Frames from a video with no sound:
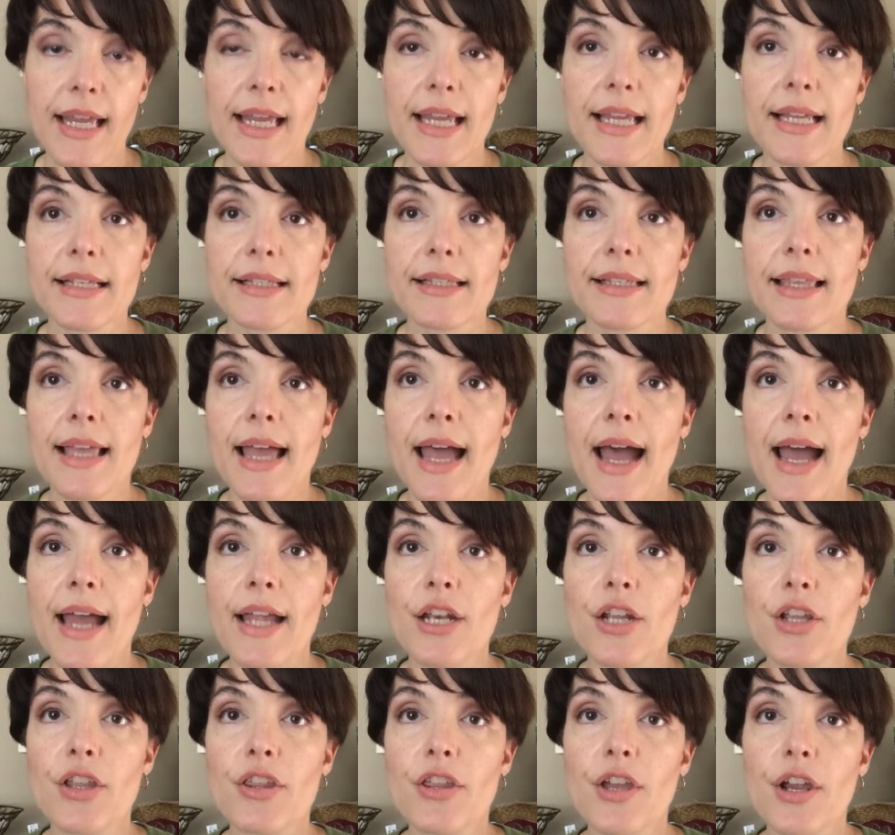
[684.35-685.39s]
is
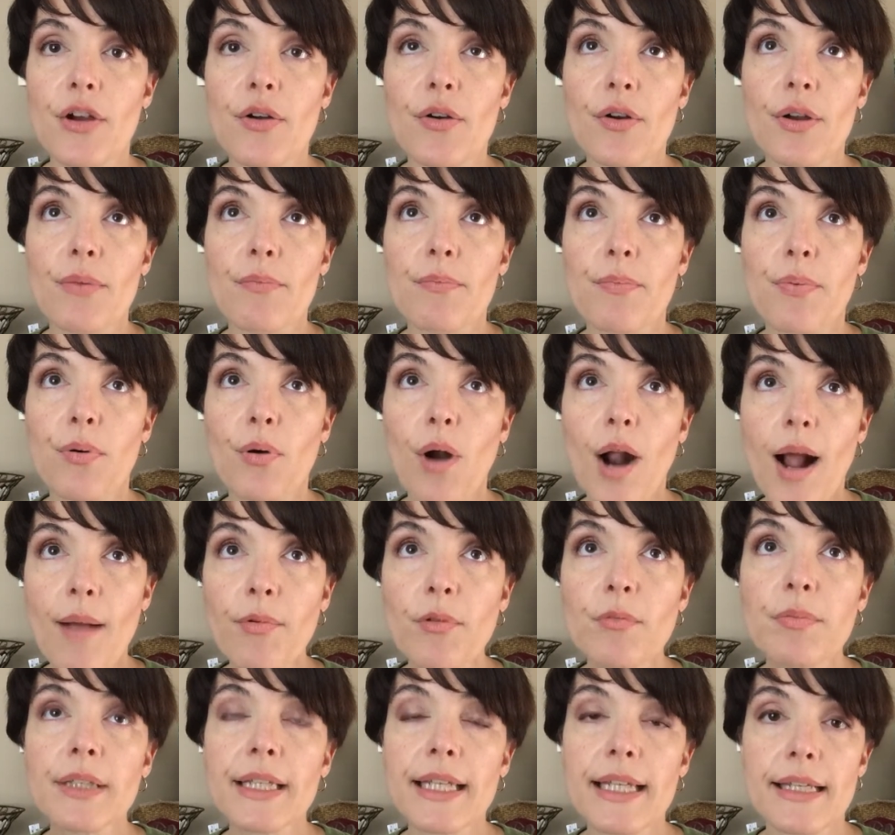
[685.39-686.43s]
that there
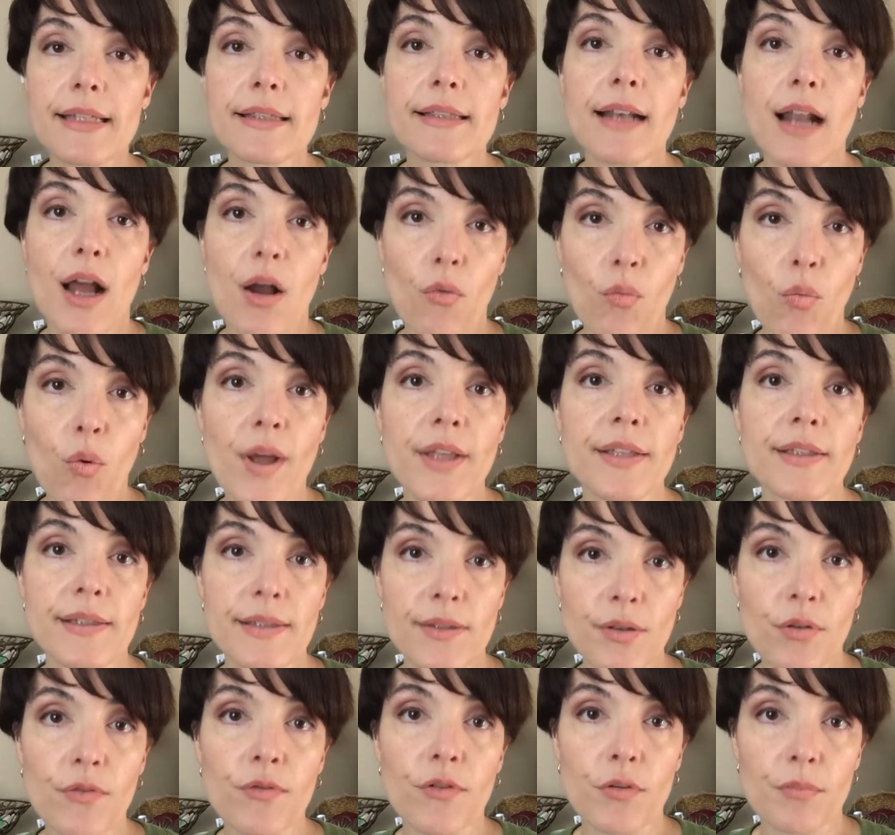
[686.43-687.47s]
probably is not one
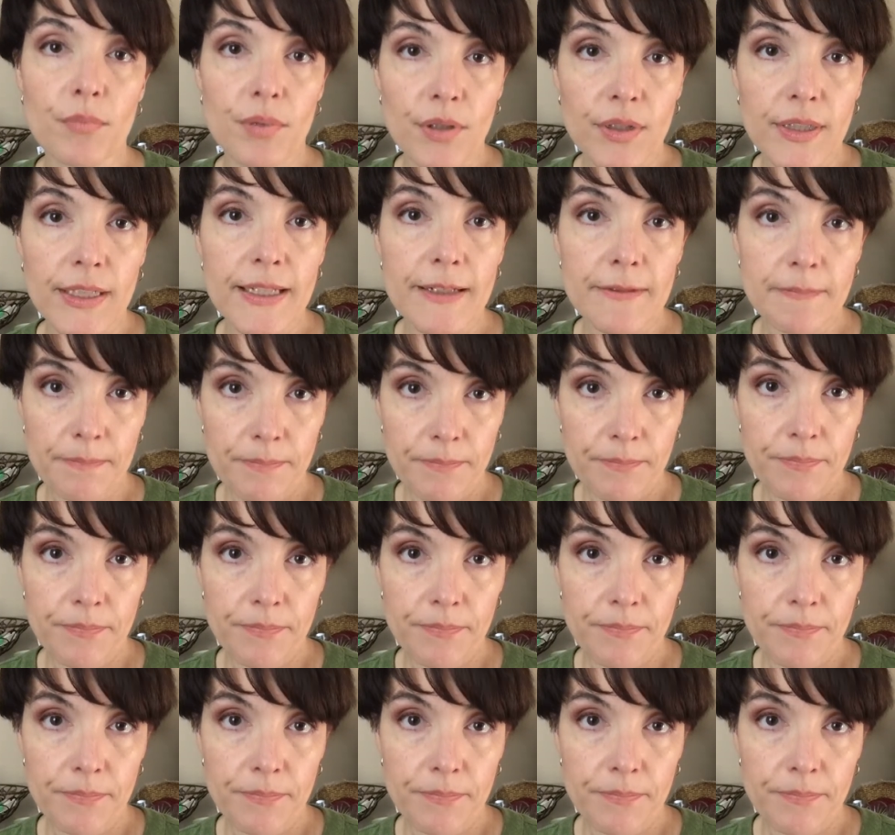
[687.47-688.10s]
silver bullet.